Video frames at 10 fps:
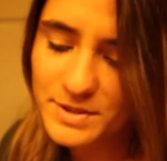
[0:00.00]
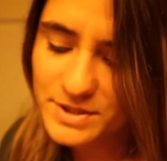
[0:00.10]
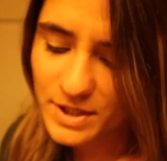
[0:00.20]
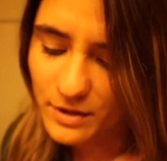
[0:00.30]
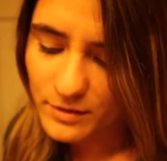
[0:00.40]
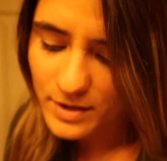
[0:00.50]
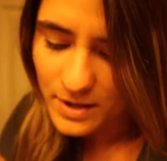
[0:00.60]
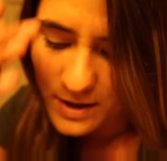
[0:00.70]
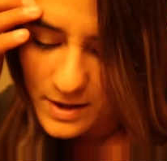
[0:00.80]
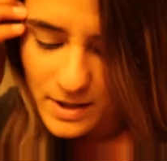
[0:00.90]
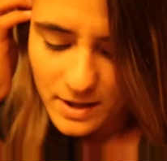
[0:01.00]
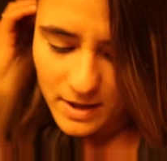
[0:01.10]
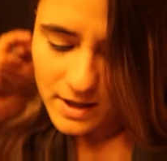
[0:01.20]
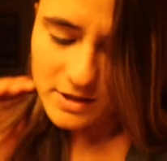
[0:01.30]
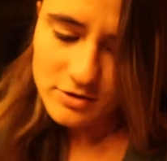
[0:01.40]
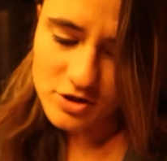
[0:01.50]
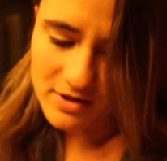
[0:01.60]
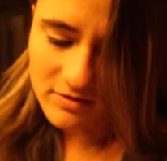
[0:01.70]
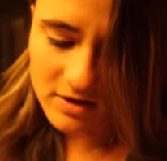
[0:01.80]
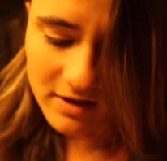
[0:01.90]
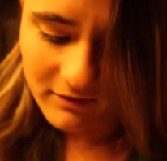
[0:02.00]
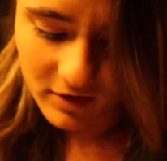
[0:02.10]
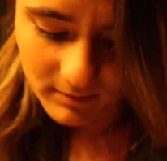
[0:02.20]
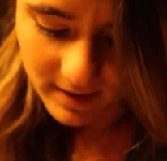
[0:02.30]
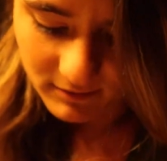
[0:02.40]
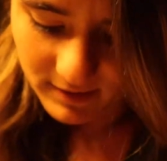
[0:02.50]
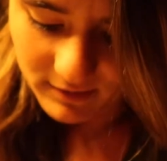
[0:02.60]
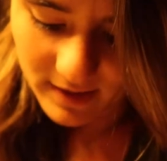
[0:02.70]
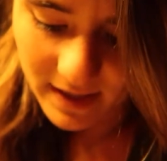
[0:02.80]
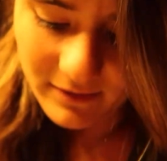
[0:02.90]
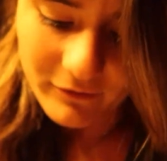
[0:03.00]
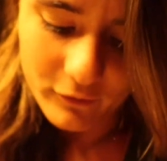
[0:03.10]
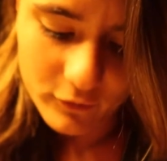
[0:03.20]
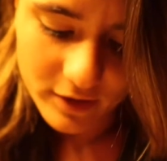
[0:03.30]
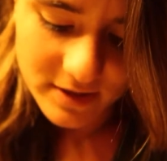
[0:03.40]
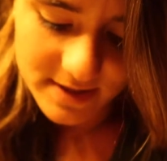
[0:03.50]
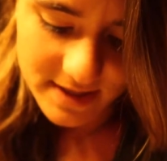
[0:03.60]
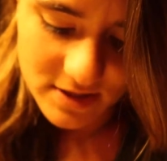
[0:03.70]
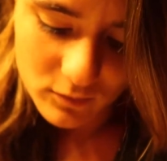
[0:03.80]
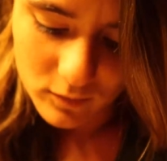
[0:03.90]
So I usually have to leave here by around 9:40 to get to